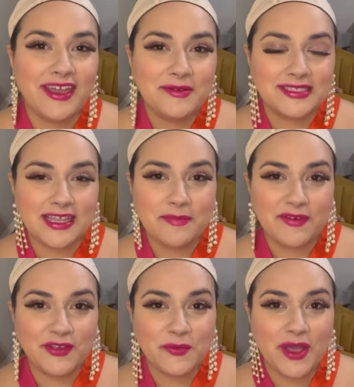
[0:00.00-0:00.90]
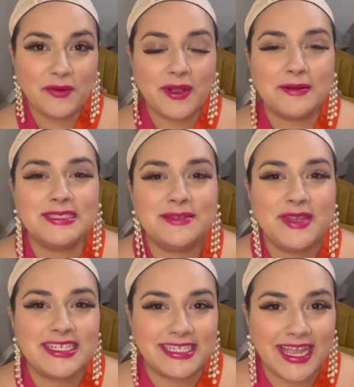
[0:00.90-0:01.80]
what's up everyone? Welcome to
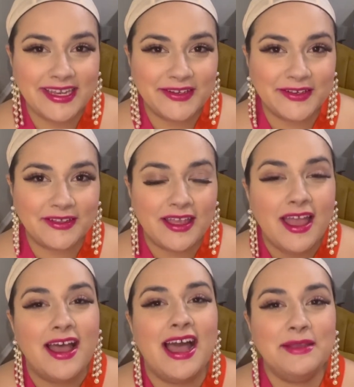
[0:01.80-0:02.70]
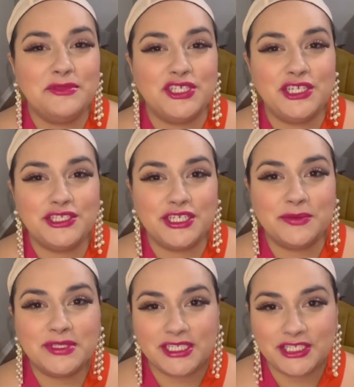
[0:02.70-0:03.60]
my channel. I'm Gigi
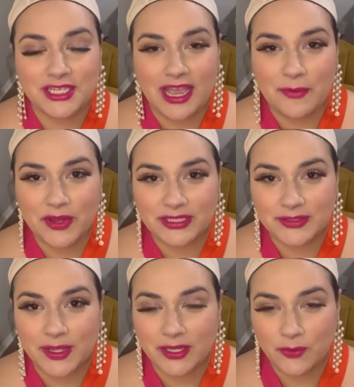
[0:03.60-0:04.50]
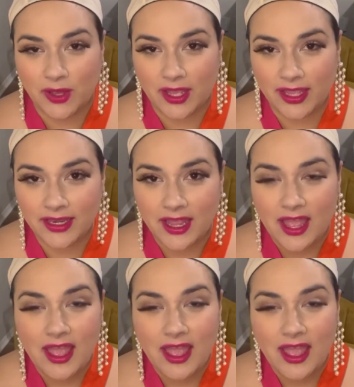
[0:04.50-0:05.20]
with Gigi Gabrielle 21.